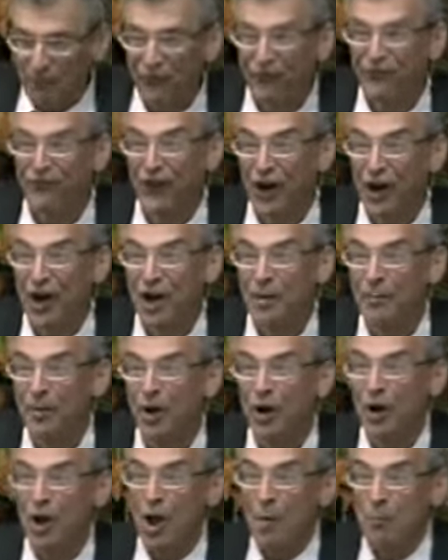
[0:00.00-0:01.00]

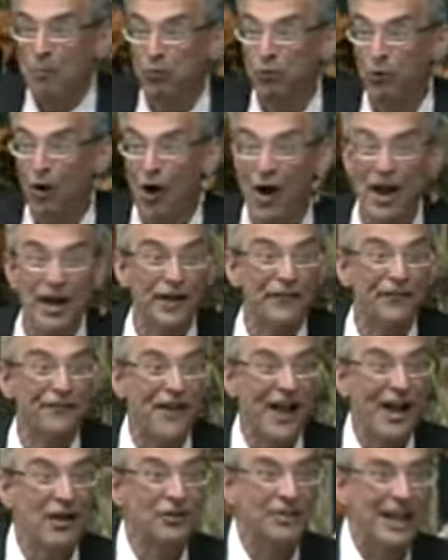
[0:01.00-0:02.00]
firmer, broader
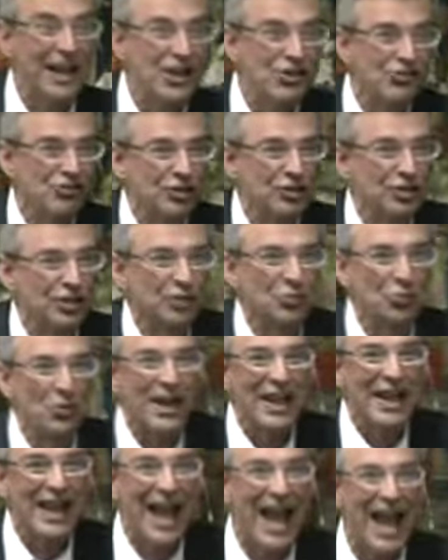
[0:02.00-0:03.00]
foundation could
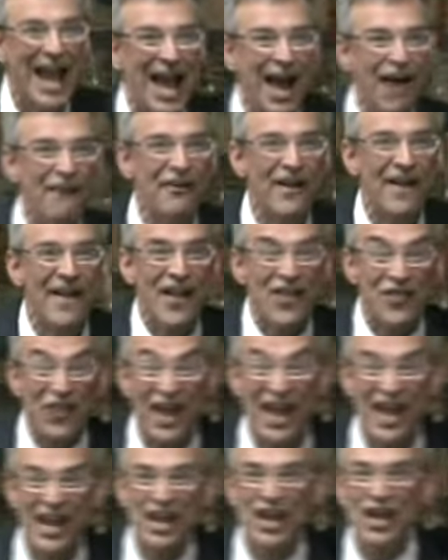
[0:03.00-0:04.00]
we have
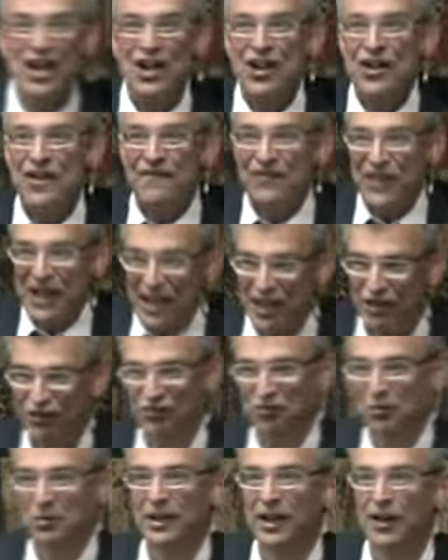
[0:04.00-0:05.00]
than the
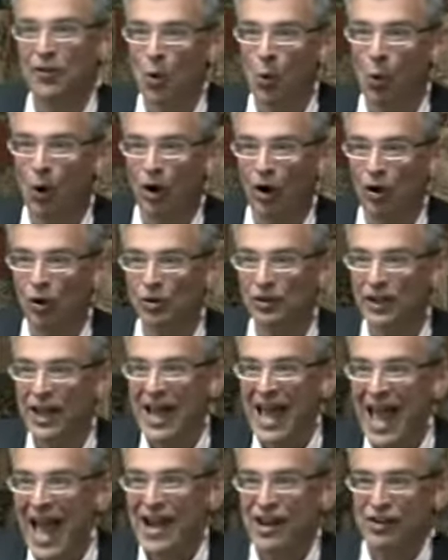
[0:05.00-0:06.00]
history of the world?
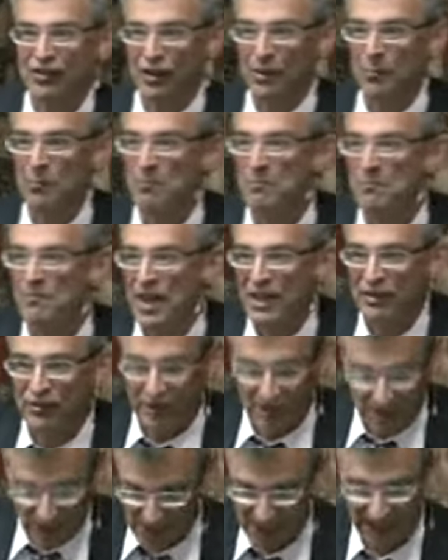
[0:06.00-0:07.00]
And
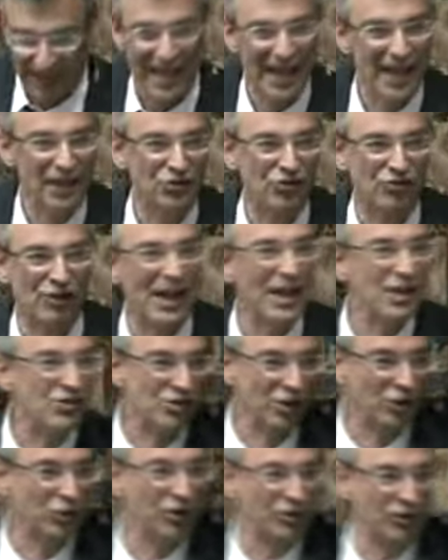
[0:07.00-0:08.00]
you can't
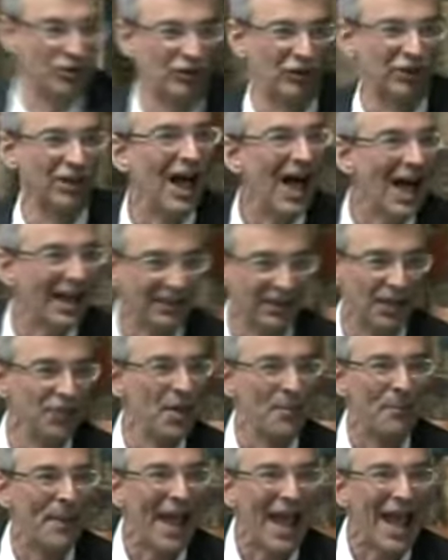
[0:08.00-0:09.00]
change it because it's locked
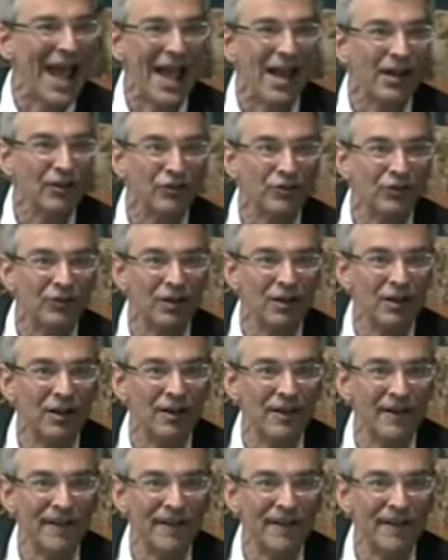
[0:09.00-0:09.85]
in the past.